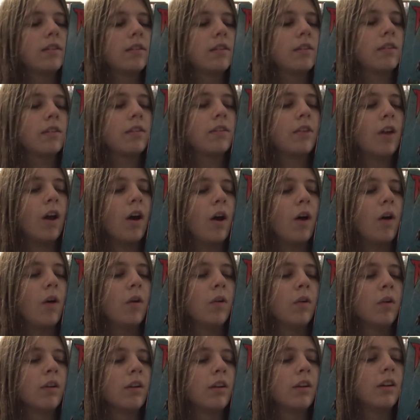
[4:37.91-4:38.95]

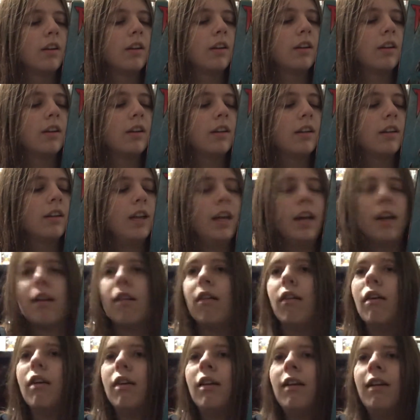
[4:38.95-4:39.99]
So, yeah,
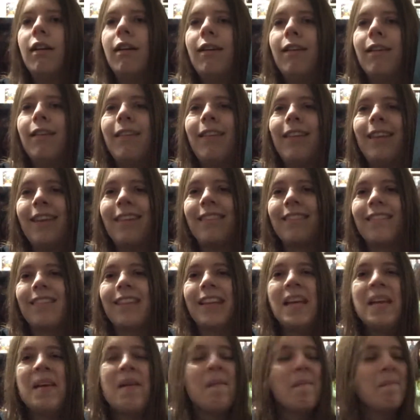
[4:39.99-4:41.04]
that's
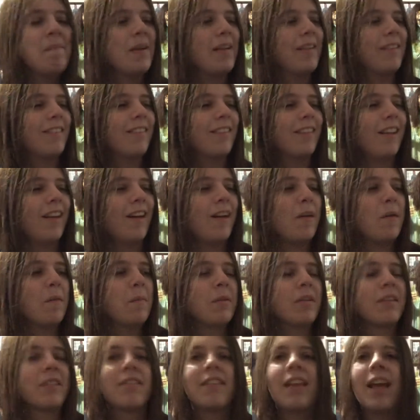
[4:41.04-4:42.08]
basically all I'm
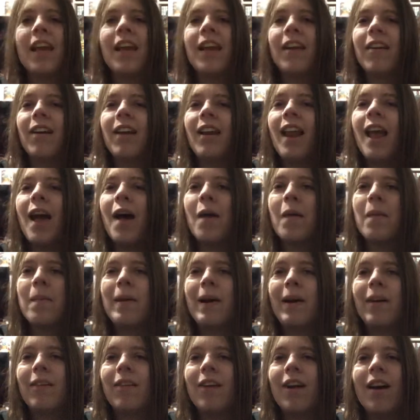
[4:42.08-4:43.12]
going to say right now
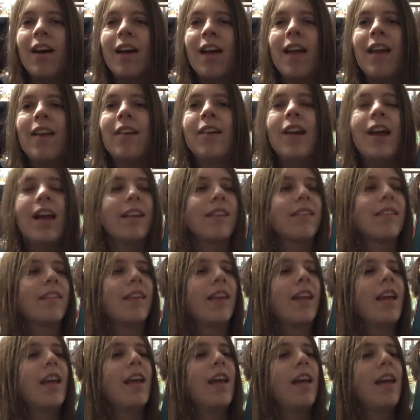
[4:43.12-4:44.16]
about Rawhead Rex.
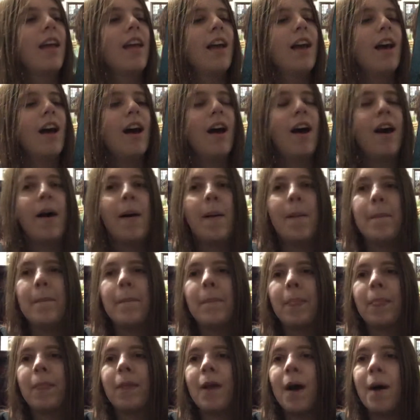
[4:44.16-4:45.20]

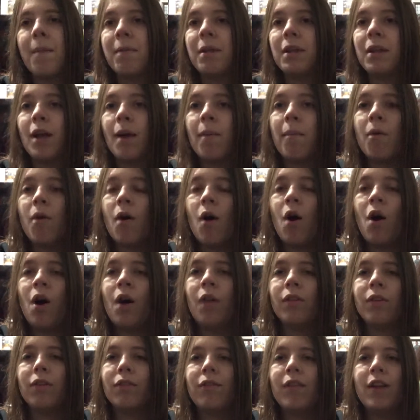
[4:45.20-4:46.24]
Comment down below
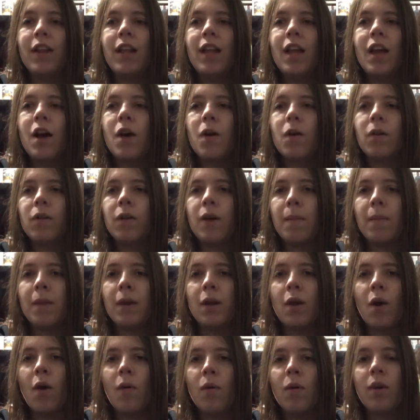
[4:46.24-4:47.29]
on this video. Let me
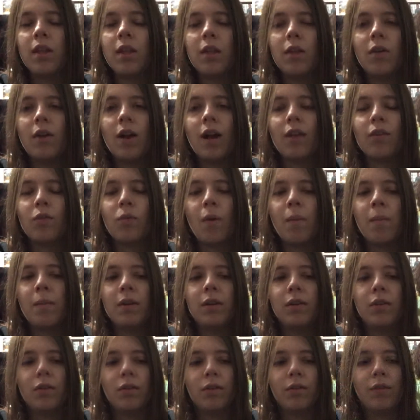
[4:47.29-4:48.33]
know what you guys want me
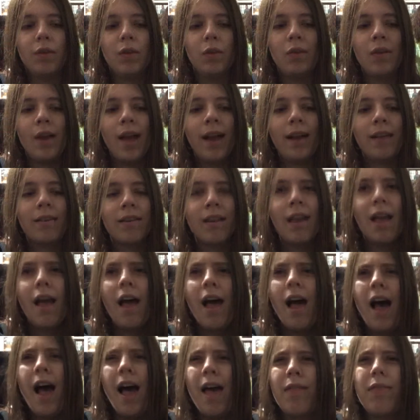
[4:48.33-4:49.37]
to review next.
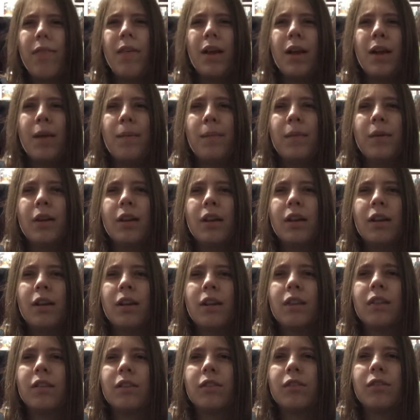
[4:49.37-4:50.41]
I think I'm going
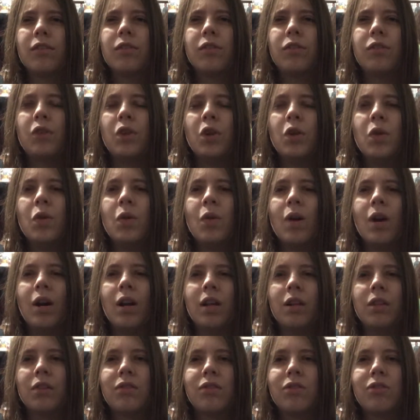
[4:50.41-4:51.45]
to do
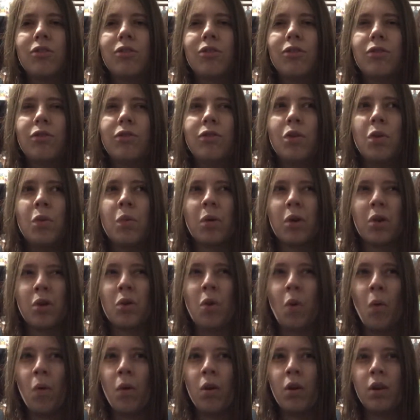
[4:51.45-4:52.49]
a Stuart
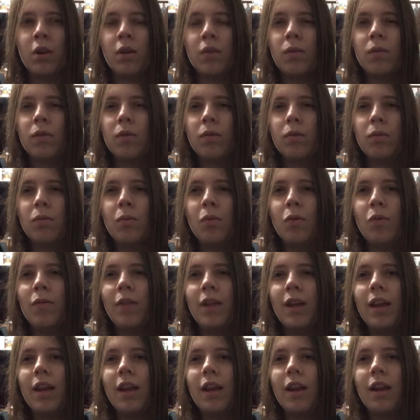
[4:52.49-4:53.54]
Gordon
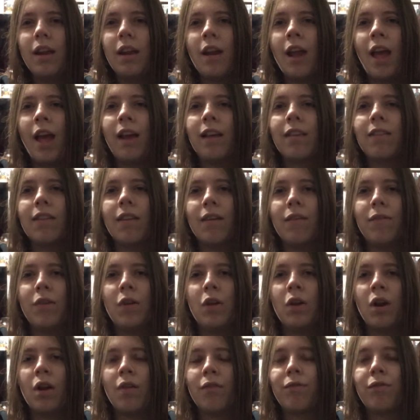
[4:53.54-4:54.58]
movie next, if
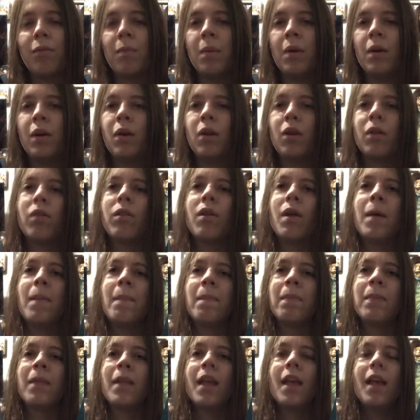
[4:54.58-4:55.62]
you aren't familiar with
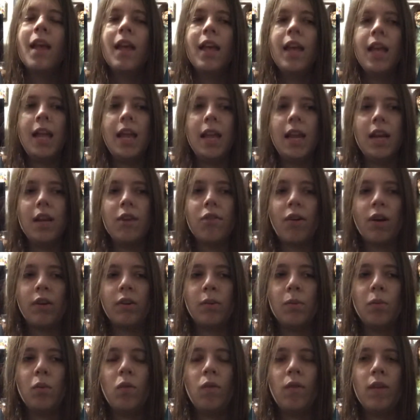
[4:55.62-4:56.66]
him. He
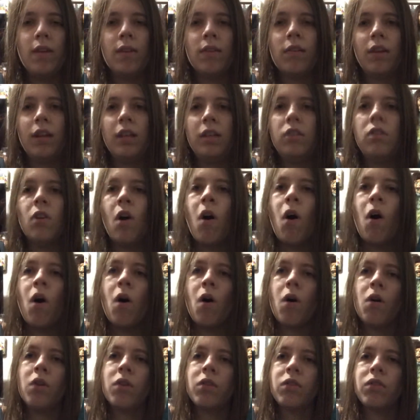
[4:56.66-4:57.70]
directed movies like
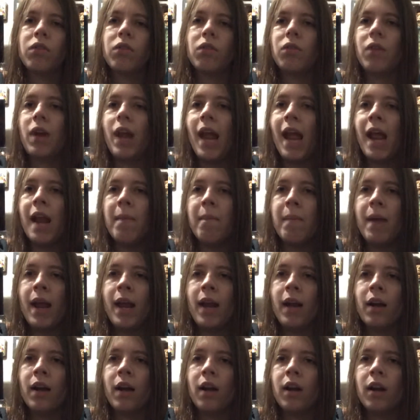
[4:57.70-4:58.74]
Dolls,
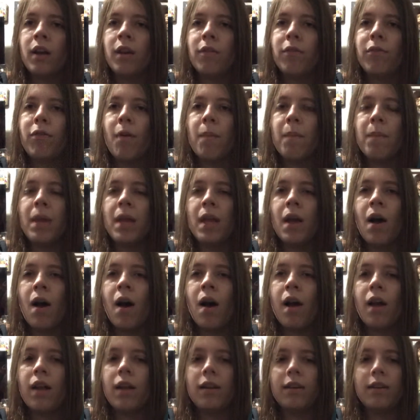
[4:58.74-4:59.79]
Reanimator, From
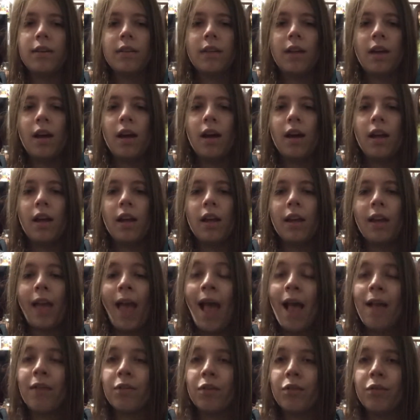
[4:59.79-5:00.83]
Beyond,
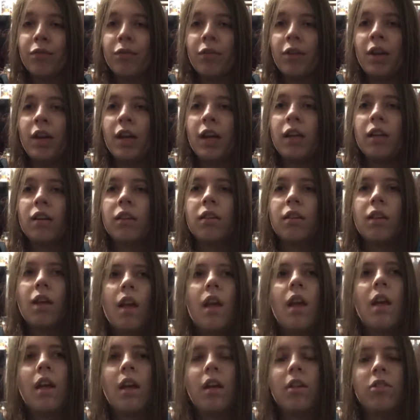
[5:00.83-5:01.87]
Castle Freak,
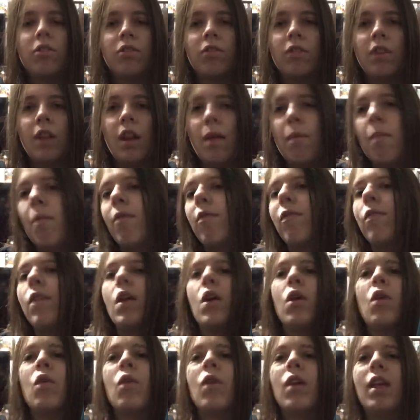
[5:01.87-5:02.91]
just to name a few.